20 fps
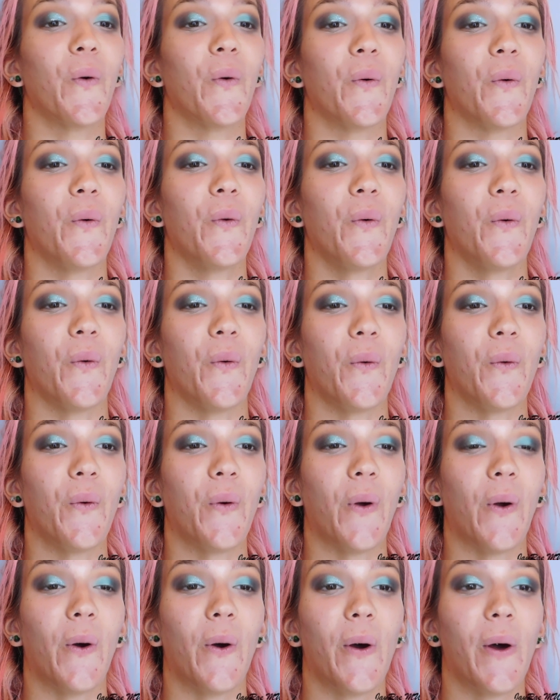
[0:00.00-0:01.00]
Ooh,
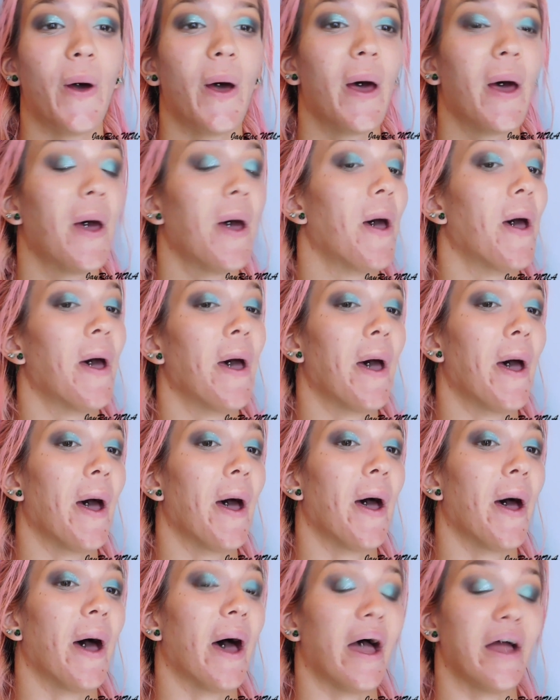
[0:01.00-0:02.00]

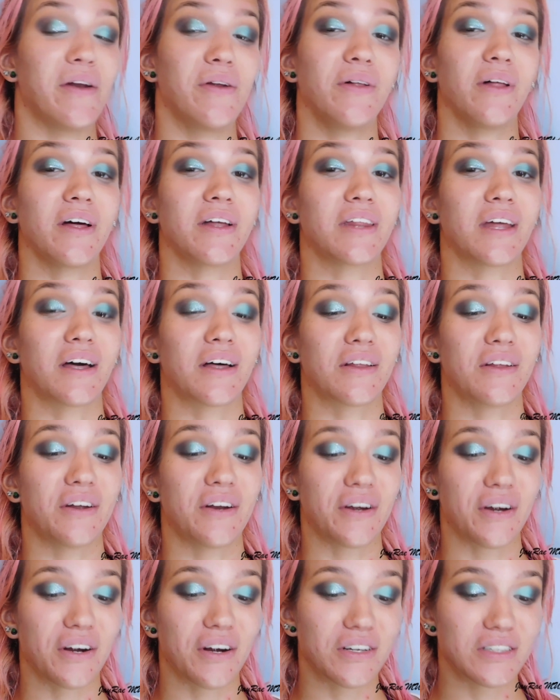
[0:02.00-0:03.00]
I do like that
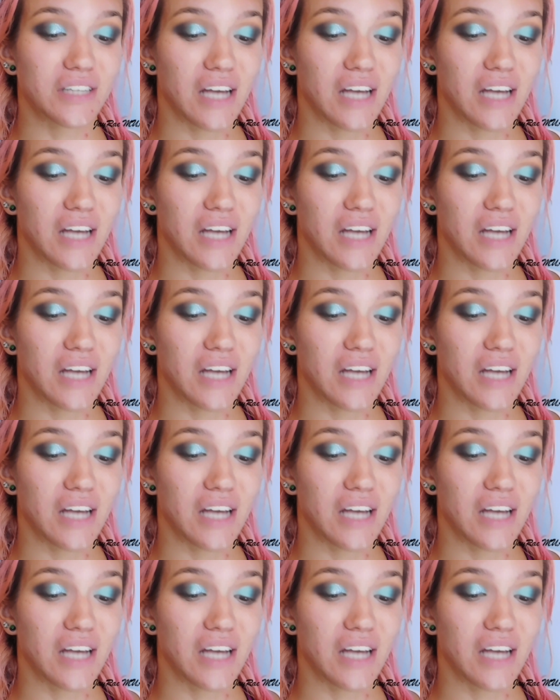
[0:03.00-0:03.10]
glitter on